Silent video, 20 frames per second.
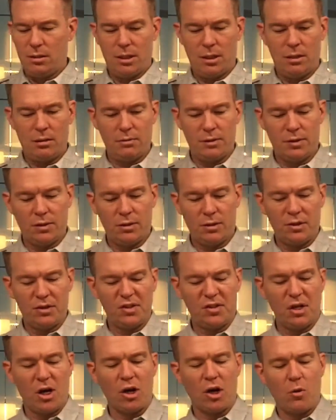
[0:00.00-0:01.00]
Now, it's a little
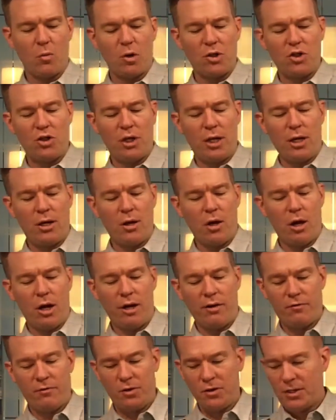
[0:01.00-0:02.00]
snugger once you get it
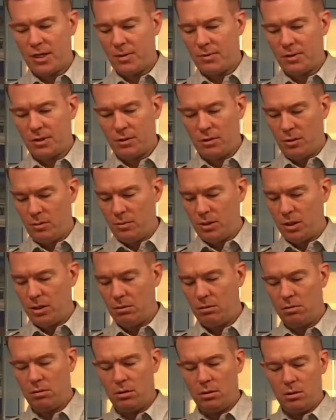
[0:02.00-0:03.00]
on. At first I was a little
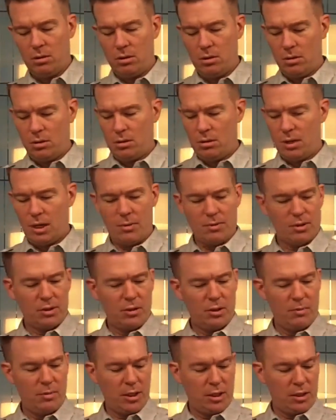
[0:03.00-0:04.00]
bit
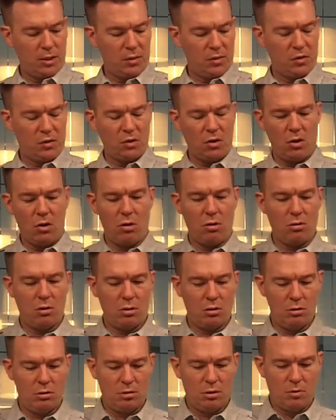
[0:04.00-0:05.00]

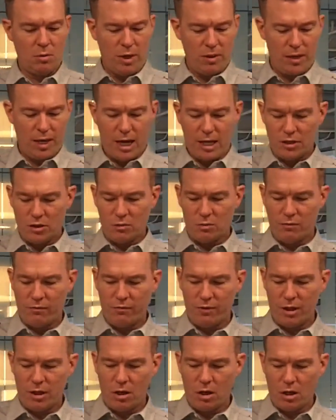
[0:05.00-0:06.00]
concerned the way the edges were
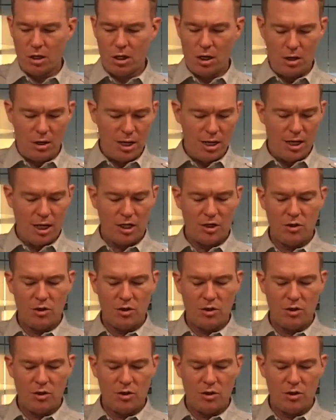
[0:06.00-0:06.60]
fitting on here.